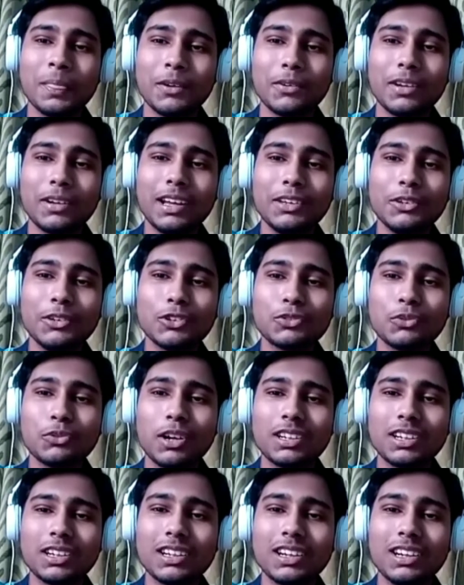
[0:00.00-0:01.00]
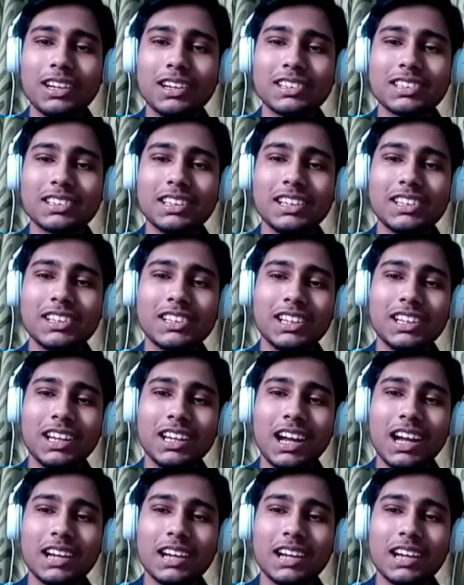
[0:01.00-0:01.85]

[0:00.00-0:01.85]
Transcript: When I used watercolors initially,